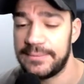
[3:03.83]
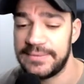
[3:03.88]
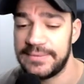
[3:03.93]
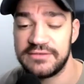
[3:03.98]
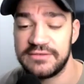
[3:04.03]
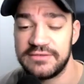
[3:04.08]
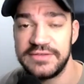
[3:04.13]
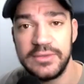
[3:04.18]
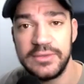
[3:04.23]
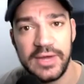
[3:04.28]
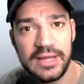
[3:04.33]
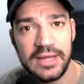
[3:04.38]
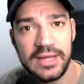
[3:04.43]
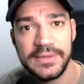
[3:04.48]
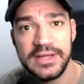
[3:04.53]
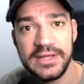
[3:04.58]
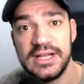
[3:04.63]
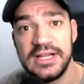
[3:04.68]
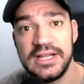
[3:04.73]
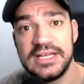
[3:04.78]
Now, the VWAP
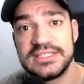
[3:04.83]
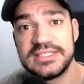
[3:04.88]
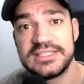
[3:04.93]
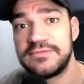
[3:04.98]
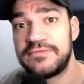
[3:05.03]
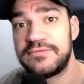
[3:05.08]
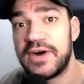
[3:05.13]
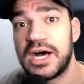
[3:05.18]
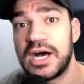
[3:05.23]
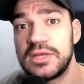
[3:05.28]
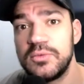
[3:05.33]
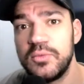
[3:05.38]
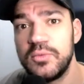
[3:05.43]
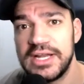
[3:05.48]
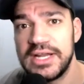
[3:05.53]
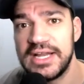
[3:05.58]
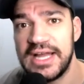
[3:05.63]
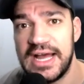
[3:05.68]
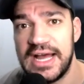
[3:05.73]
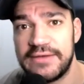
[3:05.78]
is the volume
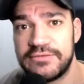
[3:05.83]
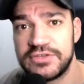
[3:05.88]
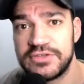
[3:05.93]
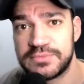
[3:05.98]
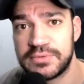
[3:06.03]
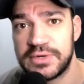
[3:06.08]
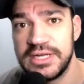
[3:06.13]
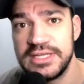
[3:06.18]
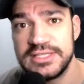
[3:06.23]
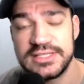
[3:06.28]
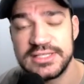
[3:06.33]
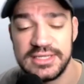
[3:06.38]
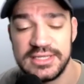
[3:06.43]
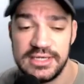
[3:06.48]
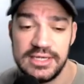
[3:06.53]
weighted average price.